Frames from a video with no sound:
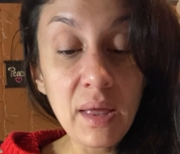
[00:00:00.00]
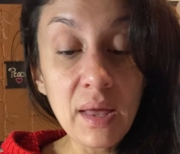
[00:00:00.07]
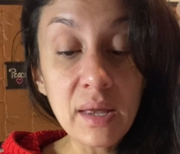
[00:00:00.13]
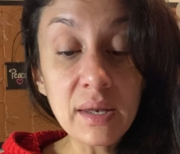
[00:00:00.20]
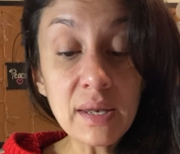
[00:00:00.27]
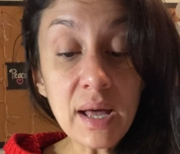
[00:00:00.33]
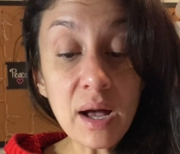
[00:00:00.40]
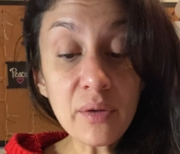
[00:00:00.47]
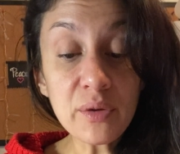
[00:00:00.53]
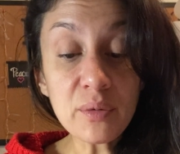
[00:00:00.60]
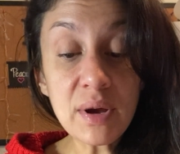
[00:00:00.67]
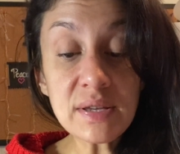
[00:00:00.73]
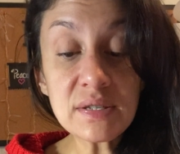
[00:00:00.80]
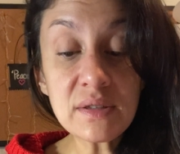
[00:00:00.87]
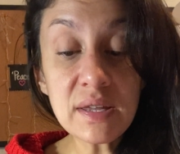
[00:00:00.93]
Now the
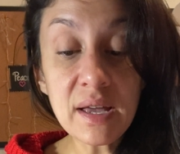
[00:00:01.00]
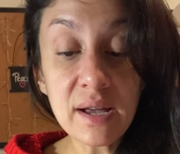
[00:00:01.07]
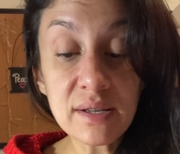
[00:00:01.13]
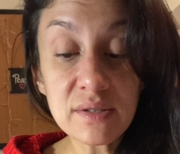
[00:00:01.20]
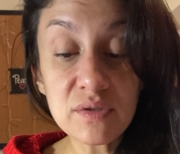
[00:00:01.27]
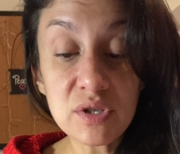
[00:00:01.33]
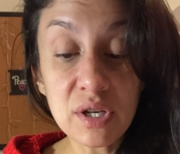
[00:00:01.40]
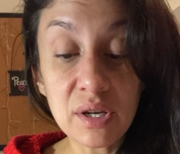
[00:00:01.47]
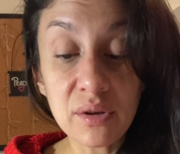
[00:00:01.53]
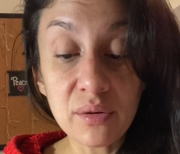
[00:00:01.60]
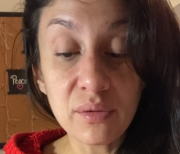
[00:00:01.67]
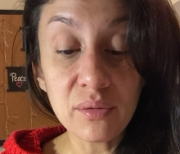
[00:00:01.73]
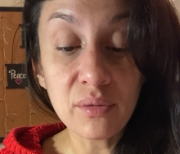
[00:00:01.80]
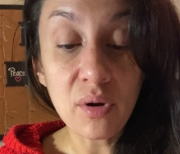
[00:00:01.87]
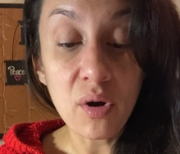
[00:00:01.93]
rest of the acts of
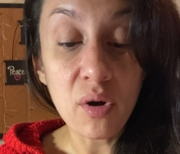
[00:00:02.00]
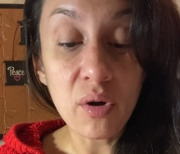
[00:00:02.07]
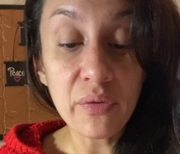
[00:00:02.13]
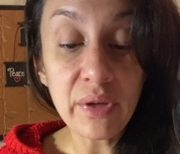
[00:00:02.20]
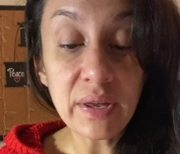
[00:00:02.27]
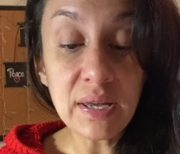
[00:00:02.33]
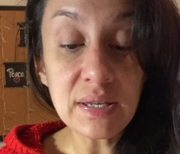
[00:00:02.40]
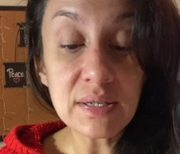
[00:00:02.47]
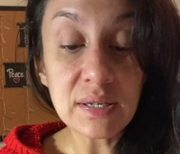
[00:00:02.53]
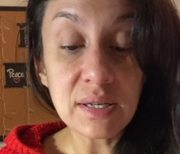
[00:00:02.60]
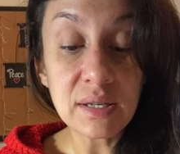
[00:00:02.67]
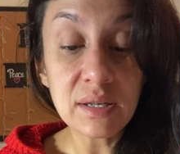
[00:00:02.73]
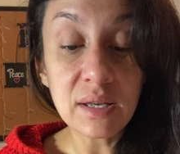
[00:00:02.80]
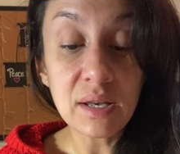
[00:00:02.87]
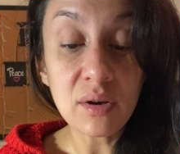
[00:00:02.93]
Jehu, all that he
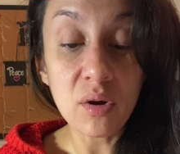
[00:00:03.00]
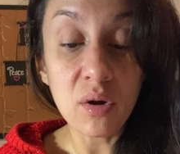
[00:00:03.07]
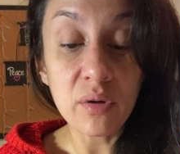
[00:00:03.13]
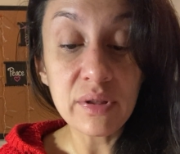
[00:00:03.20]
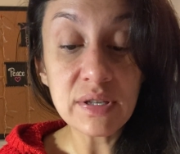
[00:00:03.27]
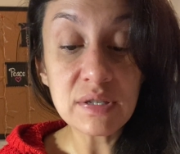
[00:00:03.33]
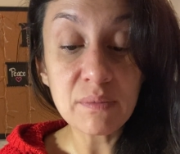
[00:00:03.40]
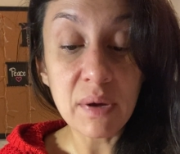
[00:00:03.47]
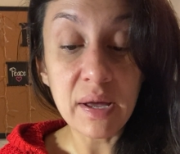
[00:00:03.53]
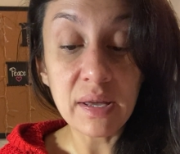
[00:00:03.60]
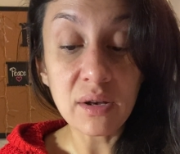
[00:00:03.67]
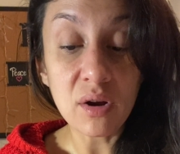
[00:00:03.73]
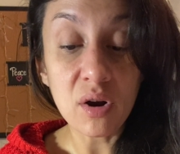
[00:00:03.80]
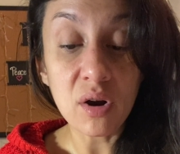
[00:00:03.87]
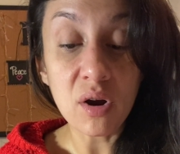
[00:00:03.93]
did, and all his might,
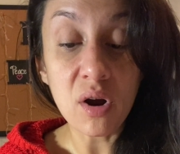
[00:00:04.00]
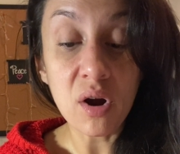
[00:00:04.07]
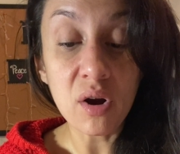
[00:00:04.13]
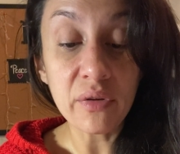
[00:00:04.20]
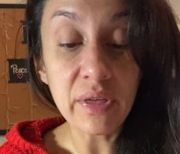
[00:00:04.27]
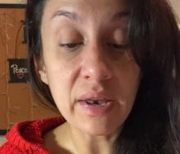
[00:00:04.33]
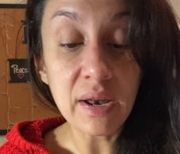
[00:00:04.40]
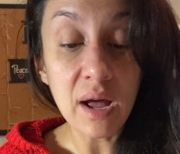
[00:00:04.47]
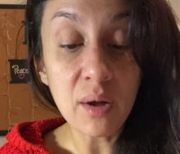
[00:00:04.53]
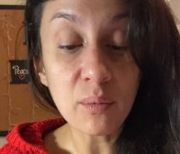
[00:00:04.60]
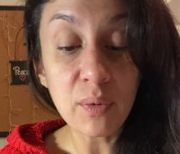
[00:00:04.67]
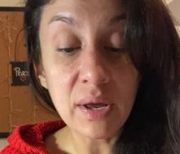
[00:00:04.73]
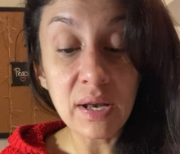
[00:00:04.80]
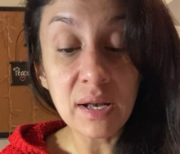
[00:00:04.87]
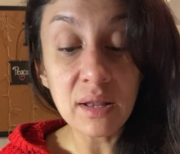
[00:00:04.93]
are they not
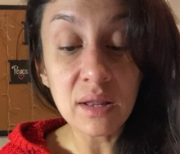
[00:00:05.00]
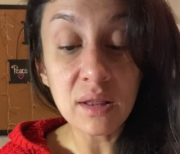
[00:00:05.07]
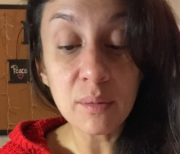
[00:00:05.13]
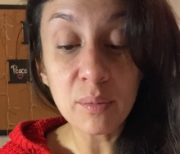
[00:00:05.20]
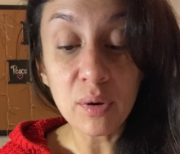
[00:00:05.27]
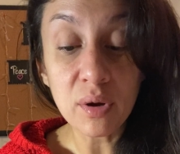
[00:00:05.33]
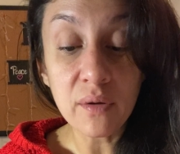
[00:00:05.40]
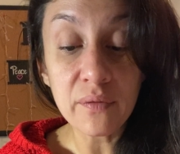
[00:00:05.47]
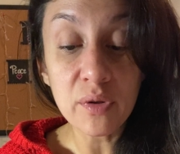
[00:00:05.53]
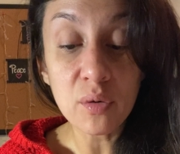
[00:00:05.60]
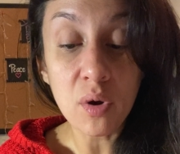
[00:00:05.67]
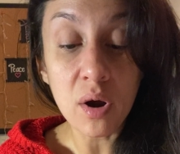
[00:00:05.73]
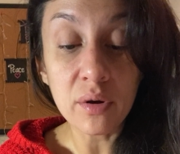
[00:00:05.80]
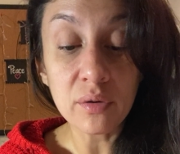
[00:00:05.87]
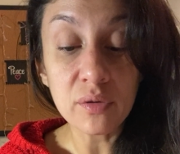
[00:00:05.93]
written in the book of the
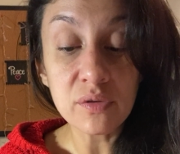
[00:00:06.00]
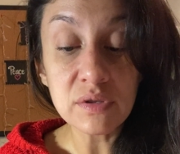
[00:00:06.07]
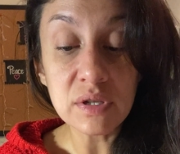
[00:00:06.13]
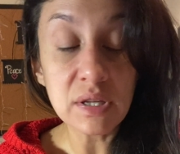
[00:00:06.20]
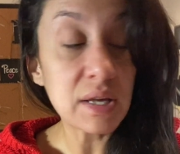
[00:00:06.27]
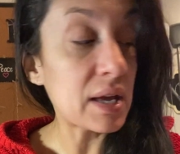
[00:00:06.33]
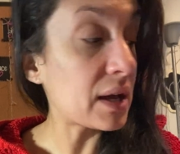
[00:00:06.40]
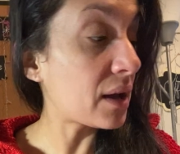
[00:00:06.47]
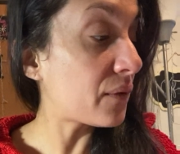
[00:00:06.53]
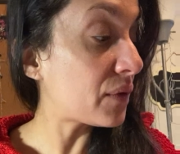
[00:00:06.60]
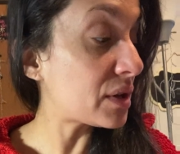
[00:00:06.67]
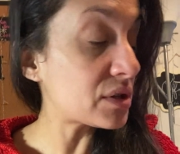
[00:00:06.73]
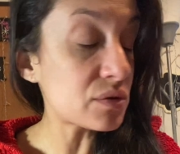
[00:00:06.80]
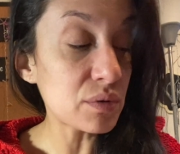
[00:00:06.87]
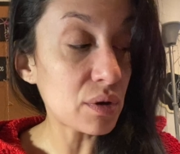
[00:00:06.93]
Chronicles of the king of
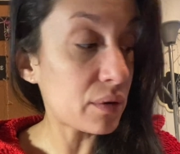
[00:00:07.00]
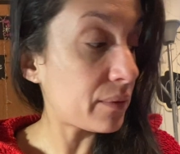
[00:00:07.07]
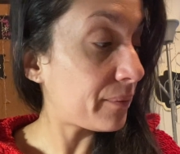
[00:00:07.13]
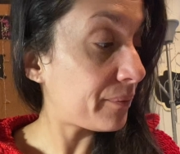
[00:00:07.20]
Israel?